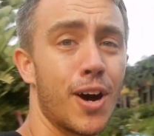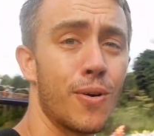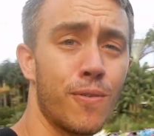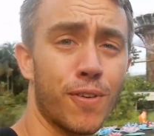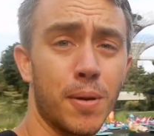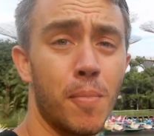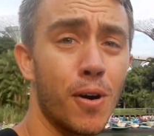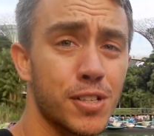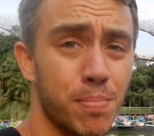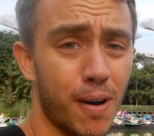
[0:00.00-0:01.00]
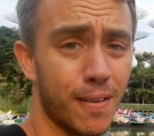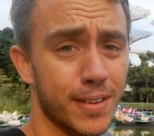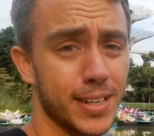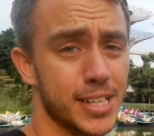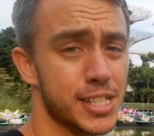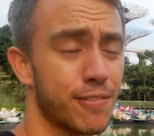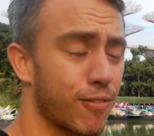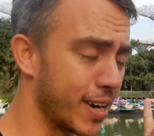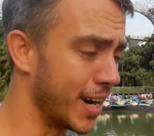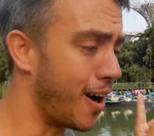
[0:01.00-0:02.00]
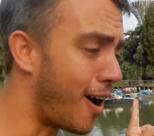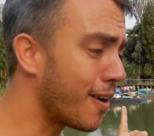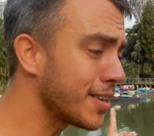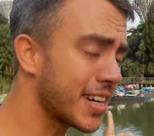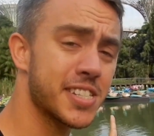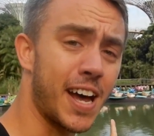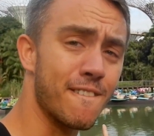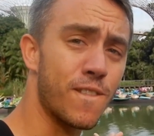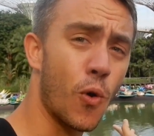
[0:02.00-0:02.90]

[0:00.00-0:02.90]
though, for the most part, is free, all except